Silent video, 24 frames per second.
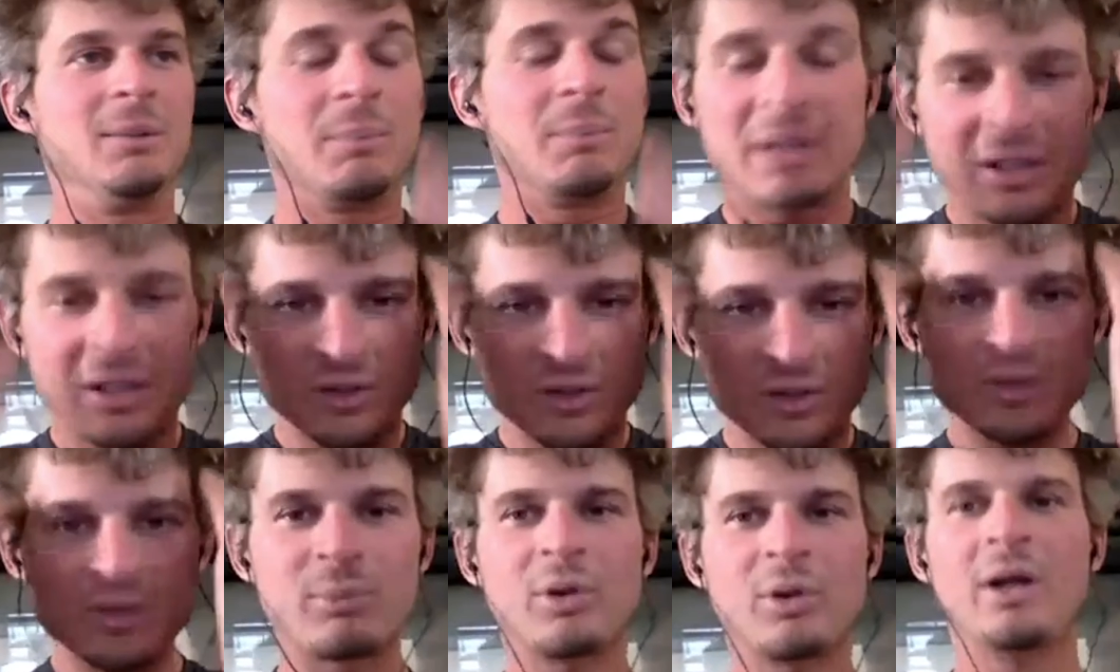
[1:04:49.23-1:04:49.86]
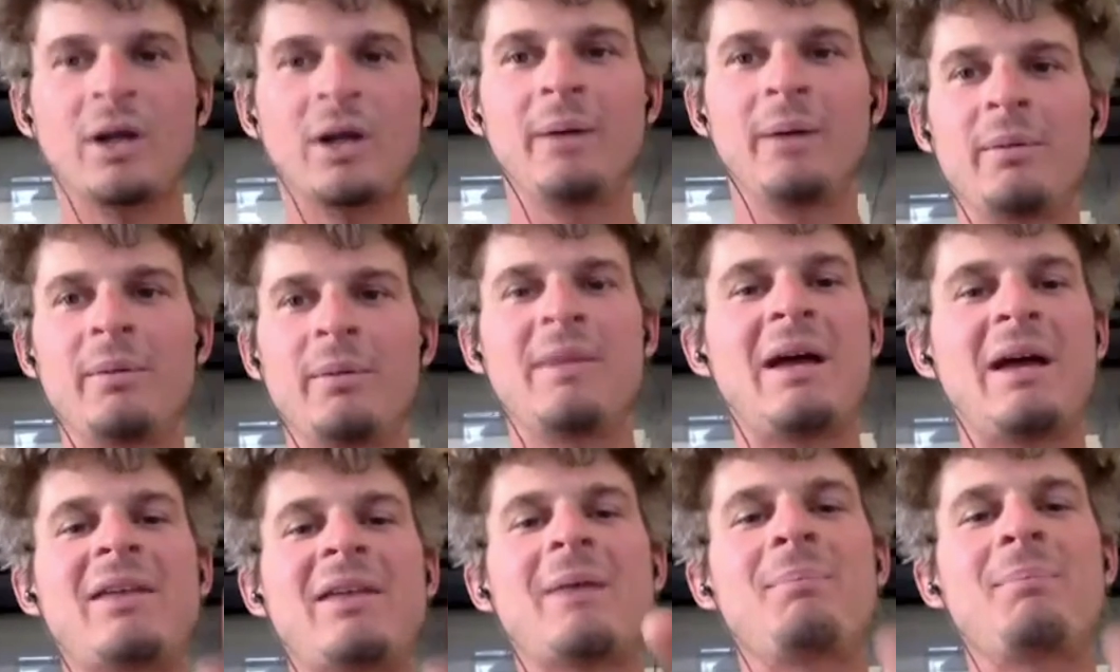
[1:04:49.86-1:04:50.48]
But here's the problem:
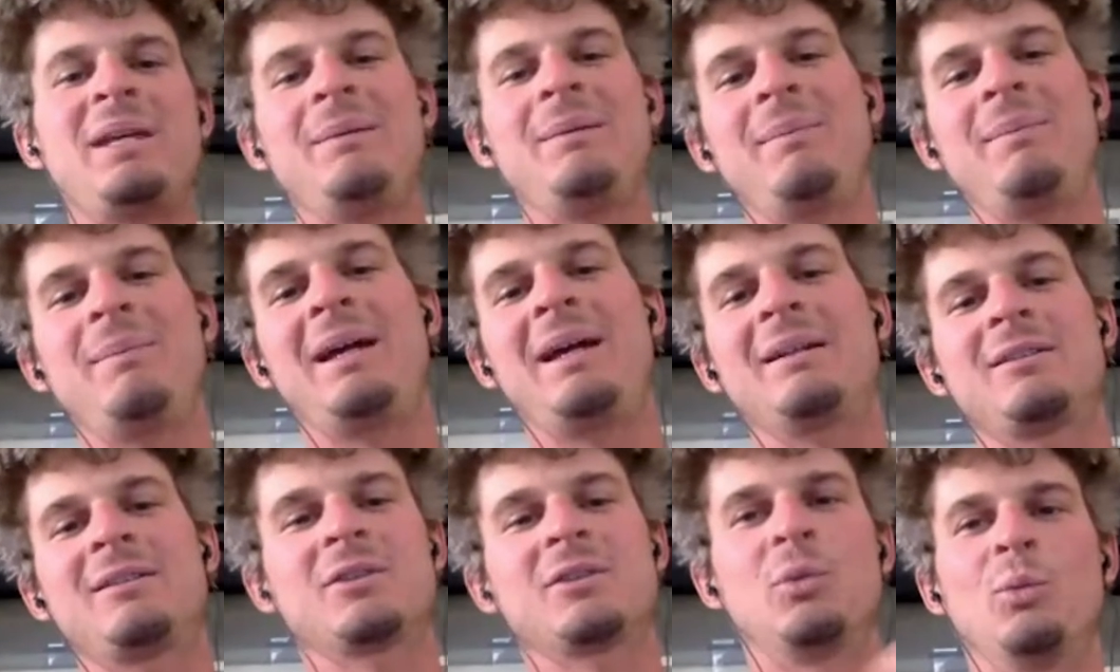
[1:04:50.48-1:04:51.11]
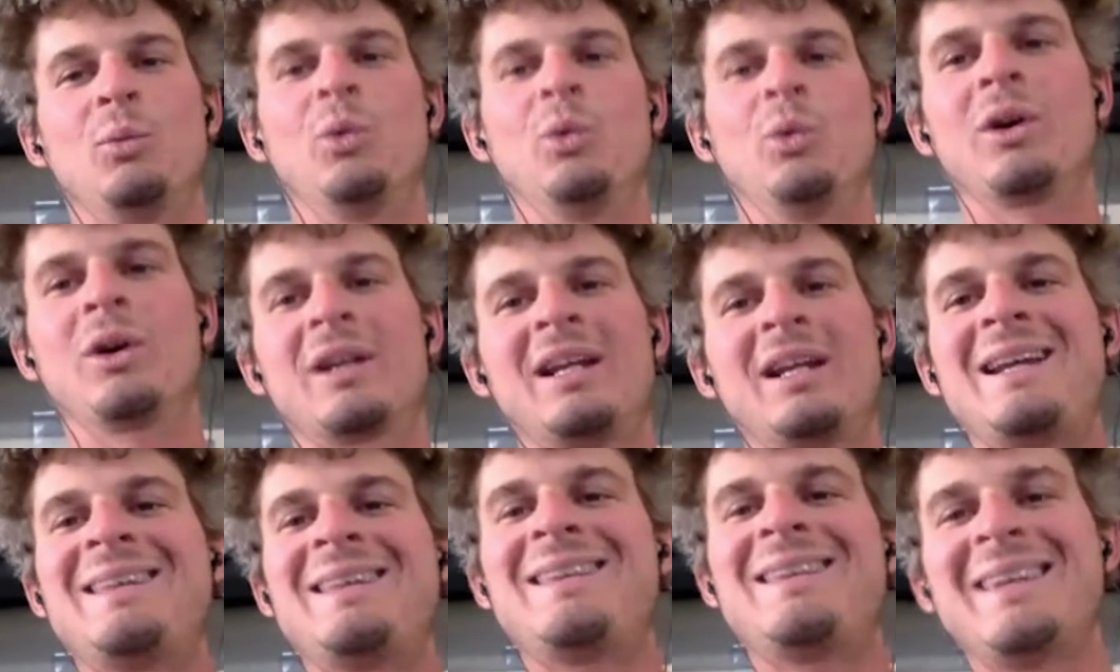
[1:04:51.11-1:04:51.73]
now that PMag doesn't work
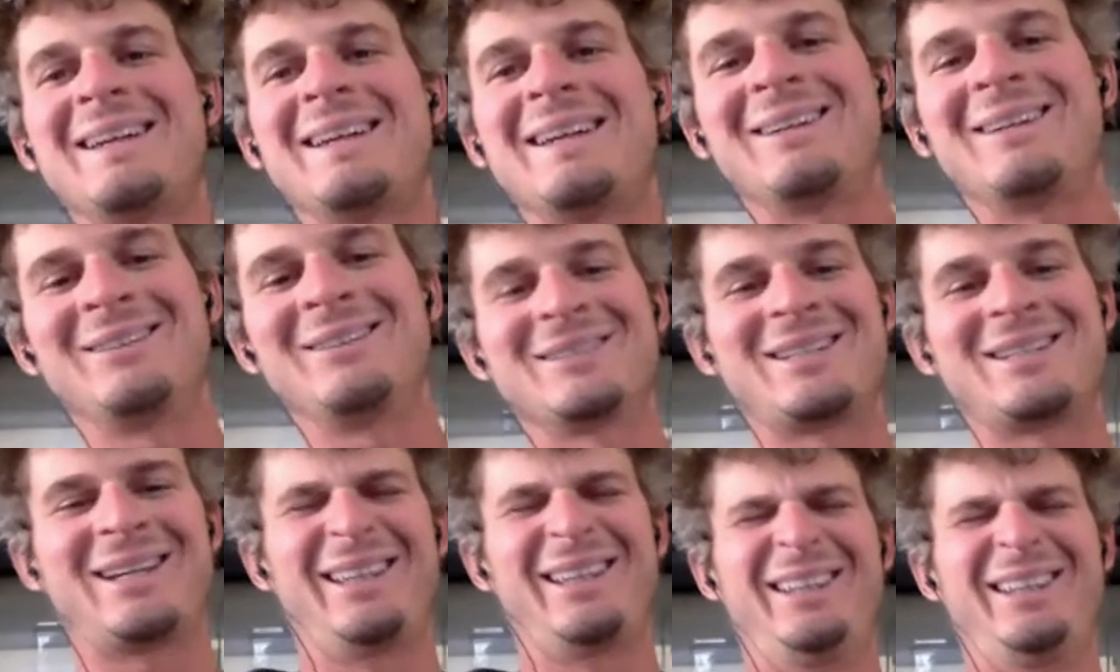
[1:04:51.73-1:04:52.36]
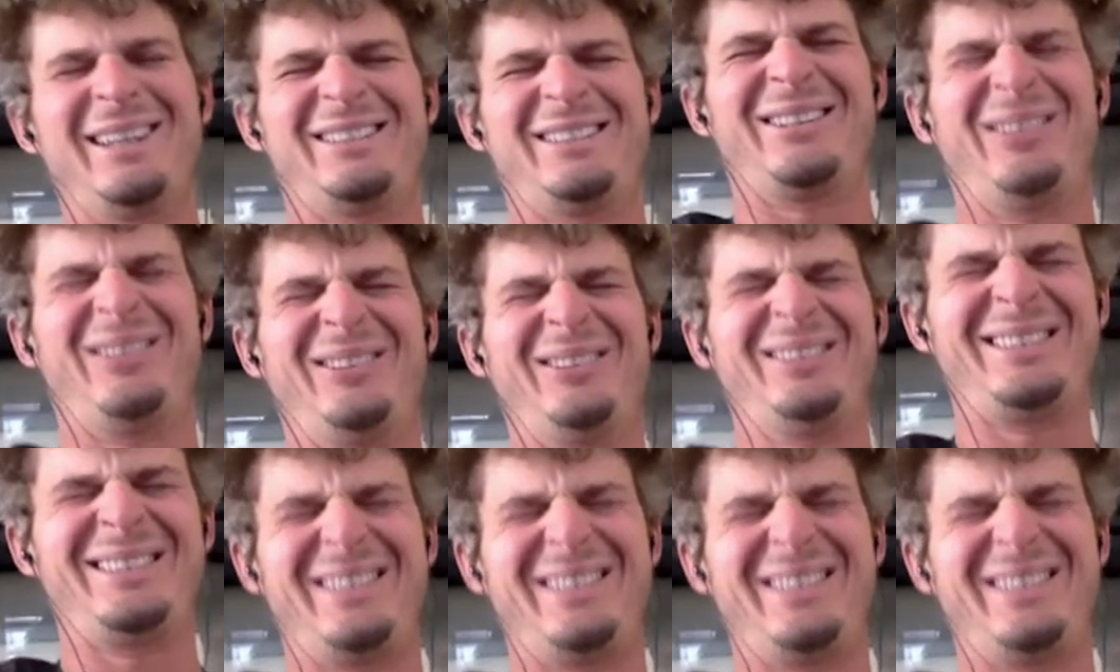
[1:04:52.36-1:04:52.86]
in anything else. So it's